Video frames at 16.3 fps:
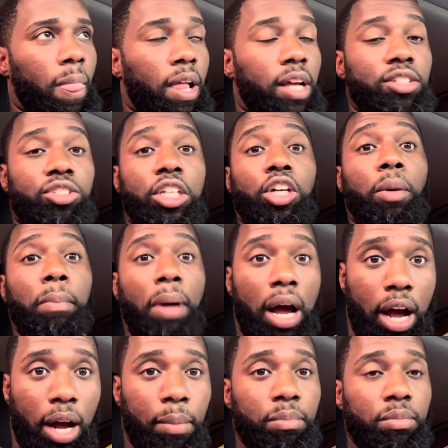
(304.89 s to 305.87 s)
Single
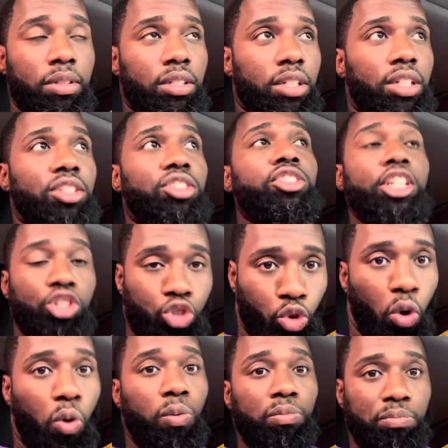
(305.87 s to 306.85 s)
mom
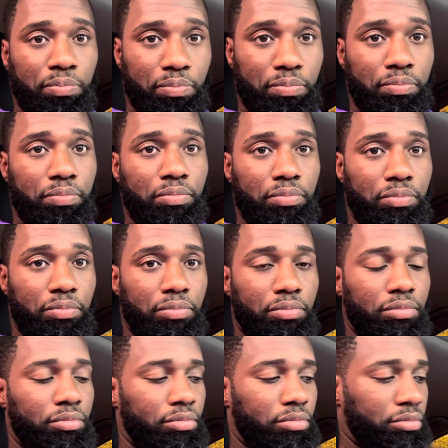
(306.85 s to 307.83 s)
syndrome.
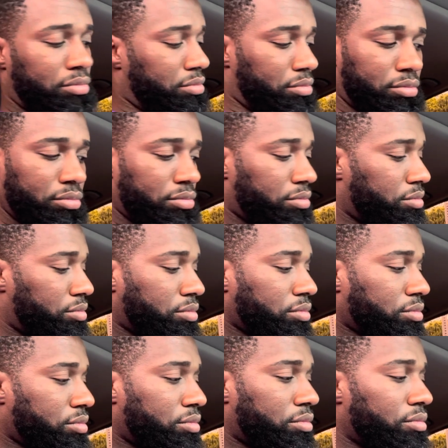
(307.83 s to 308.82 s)
Mm.
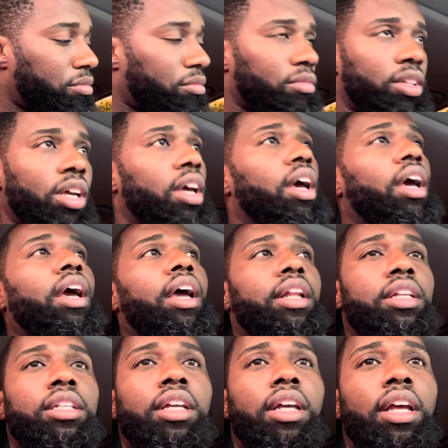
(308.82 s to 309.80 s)

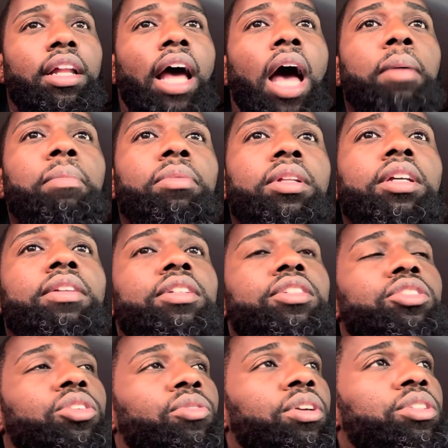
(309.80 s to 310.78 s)
And, and I believe this
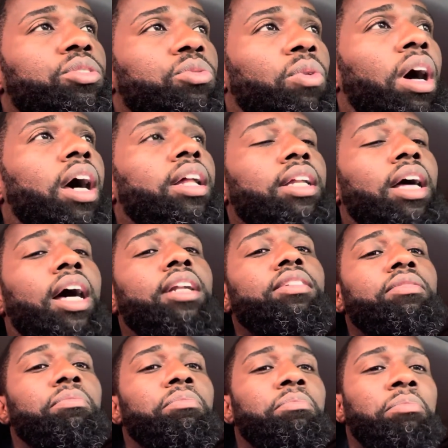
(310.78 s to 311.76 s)
is the reason why a lot
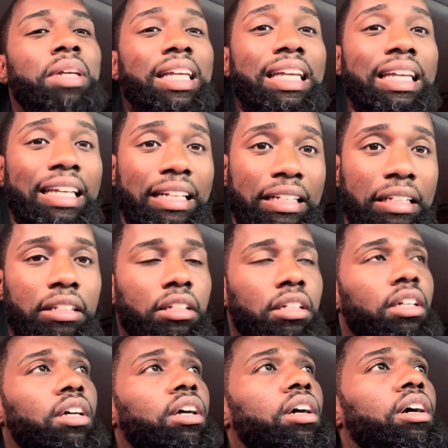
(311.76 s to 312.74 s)
of men
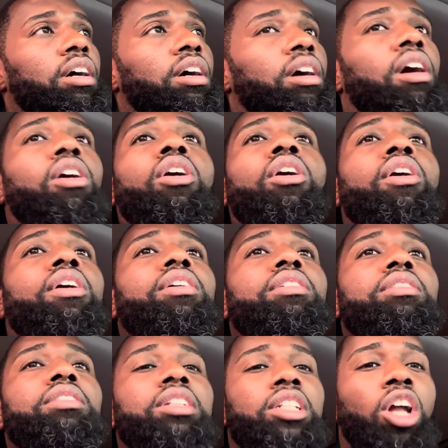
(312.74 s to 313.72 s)
are
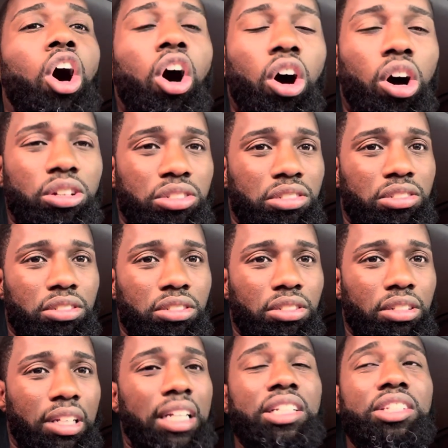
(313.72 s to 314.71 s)
lost
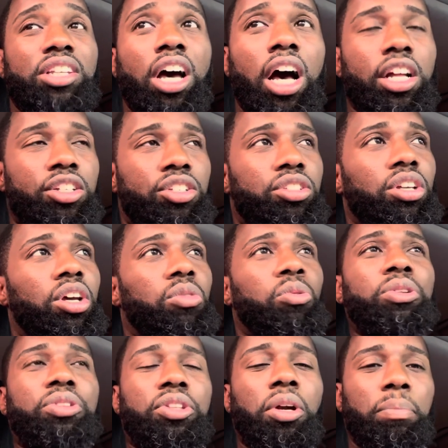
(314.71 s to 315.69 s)
in touch
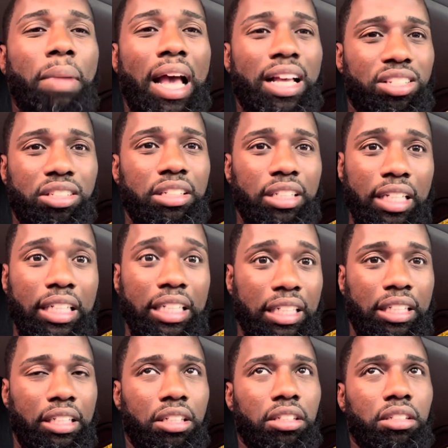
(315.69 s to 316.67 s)
with their masculinity.